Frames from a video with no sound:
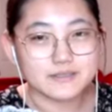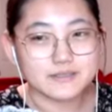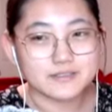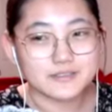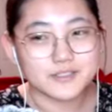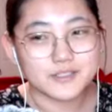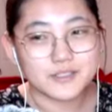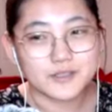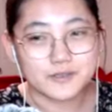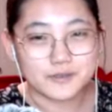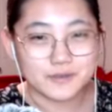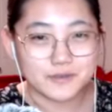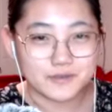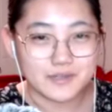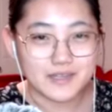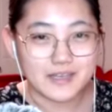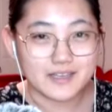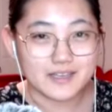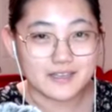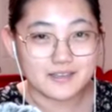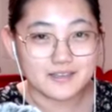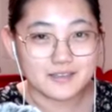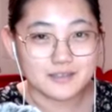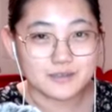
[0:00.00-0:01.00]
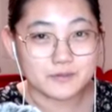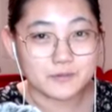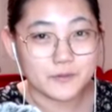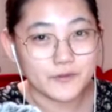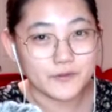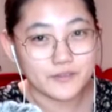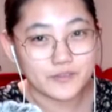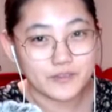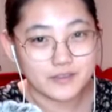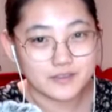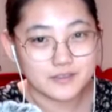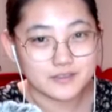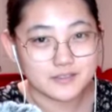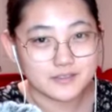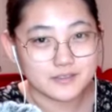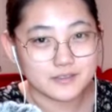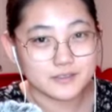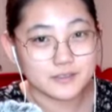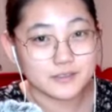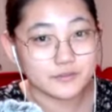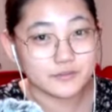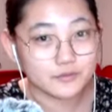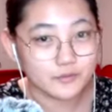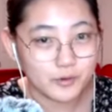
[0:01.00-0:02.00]
so that is one thing to
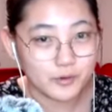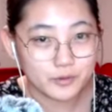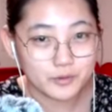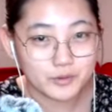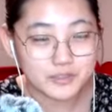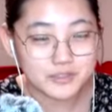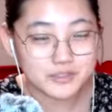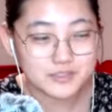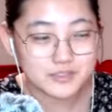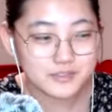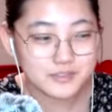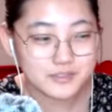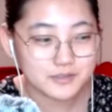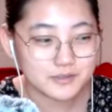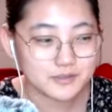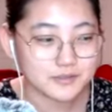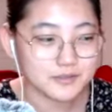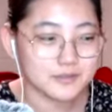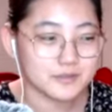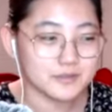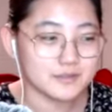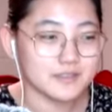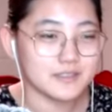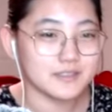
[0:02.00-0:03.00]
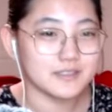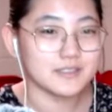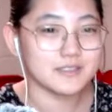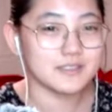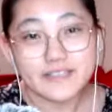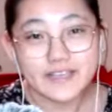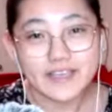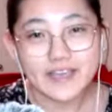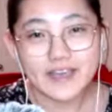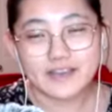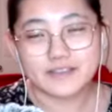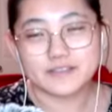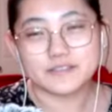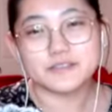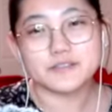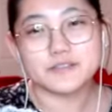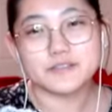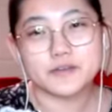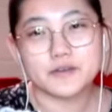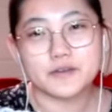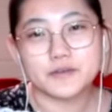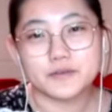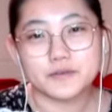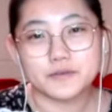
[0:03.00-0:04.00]
look forward to. Yeah,
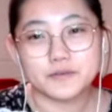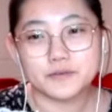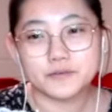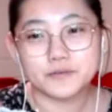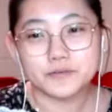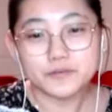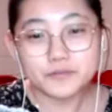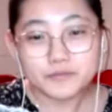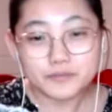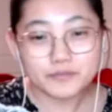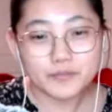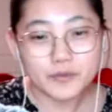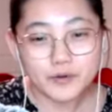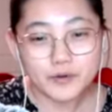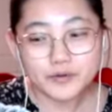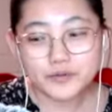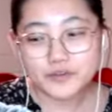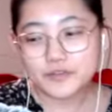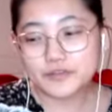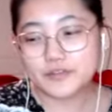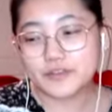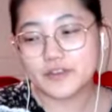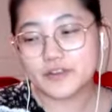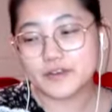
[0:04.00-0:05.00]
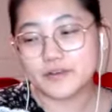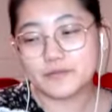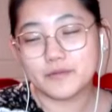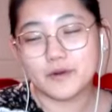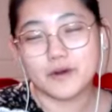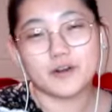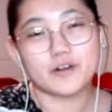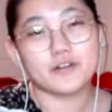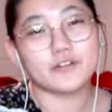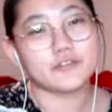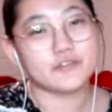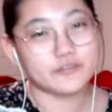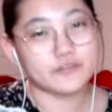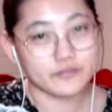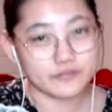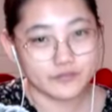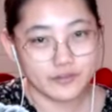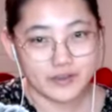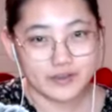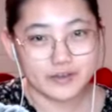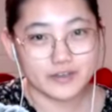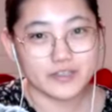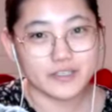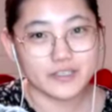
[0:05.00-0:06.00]
so both of them are
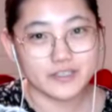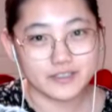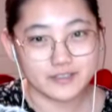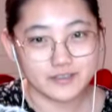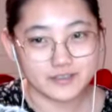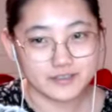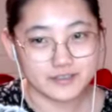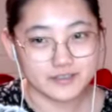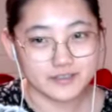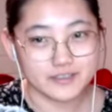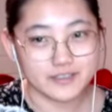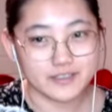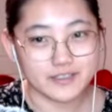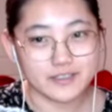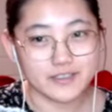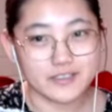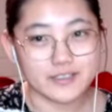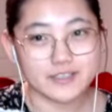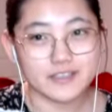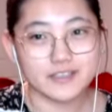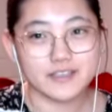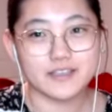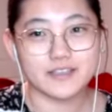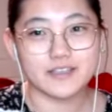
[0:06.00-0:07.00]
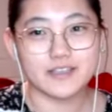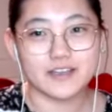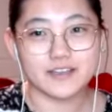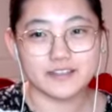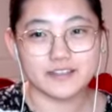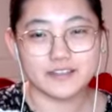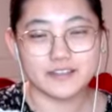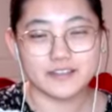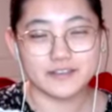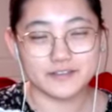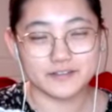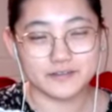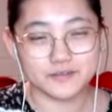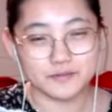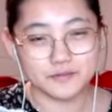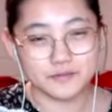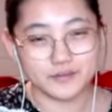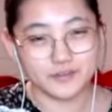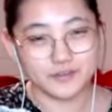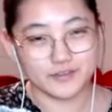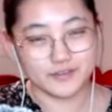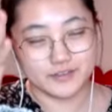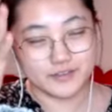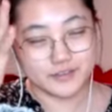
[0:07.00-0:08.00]
very good looking. Yang Yang
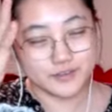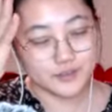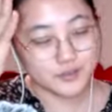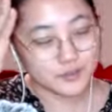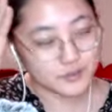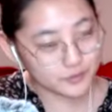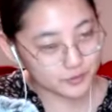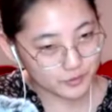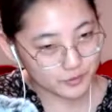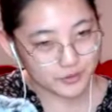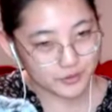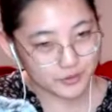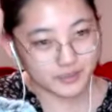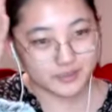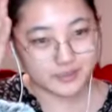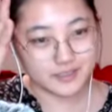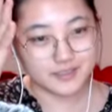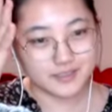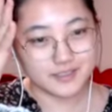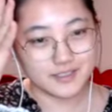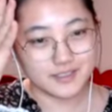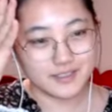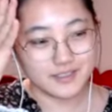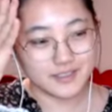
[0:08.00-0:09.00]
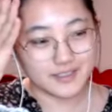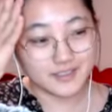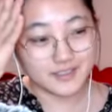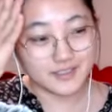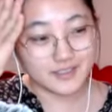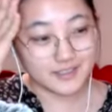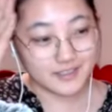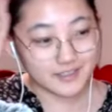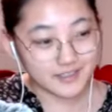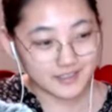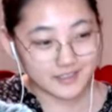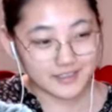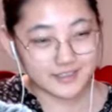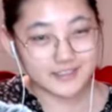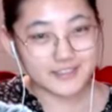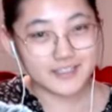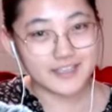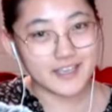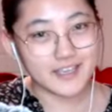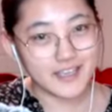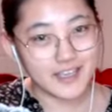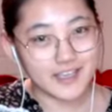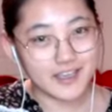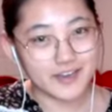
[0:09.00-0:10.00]
with the short cut
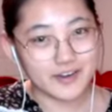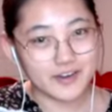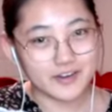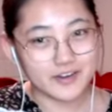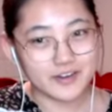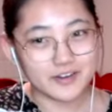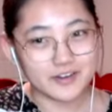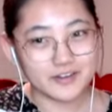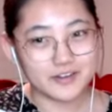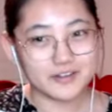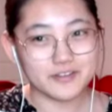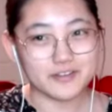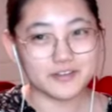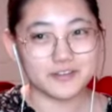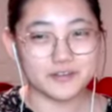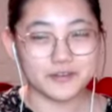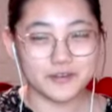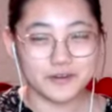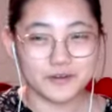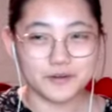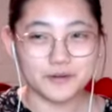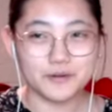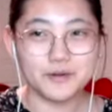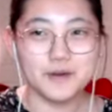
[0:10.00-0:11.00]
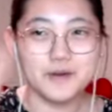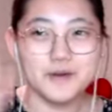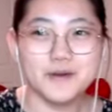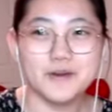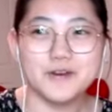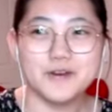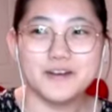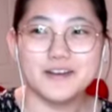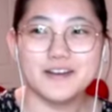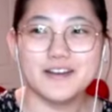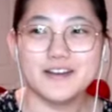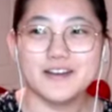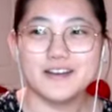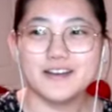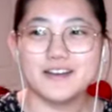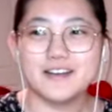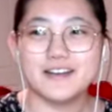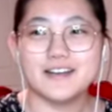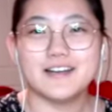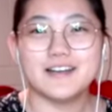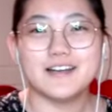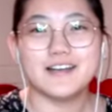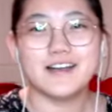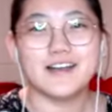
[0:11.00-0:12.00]
hair,
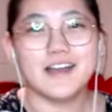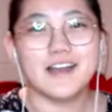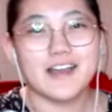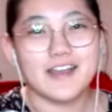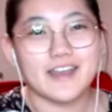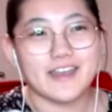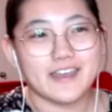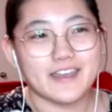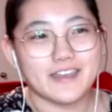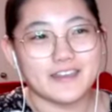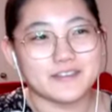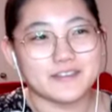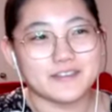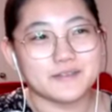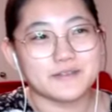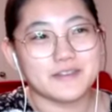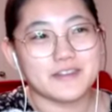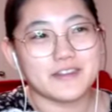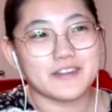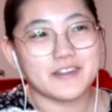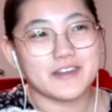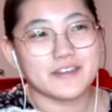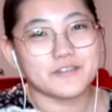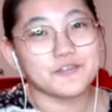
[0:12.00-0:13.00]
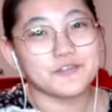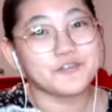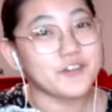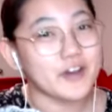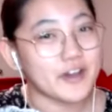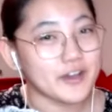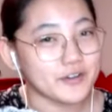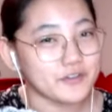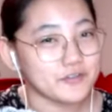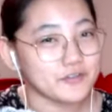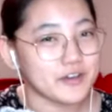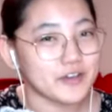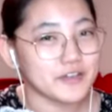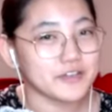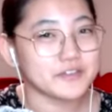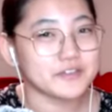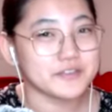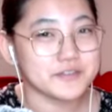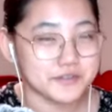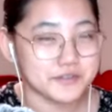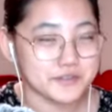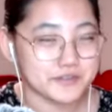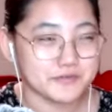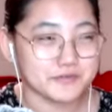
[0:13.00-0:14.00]
and in that
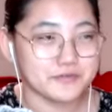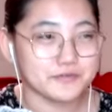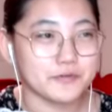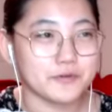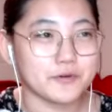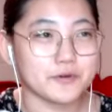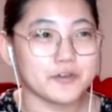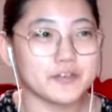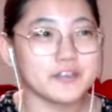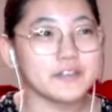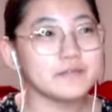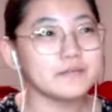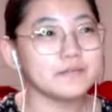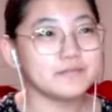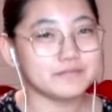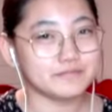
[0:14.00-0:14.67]
firefighter's uniform.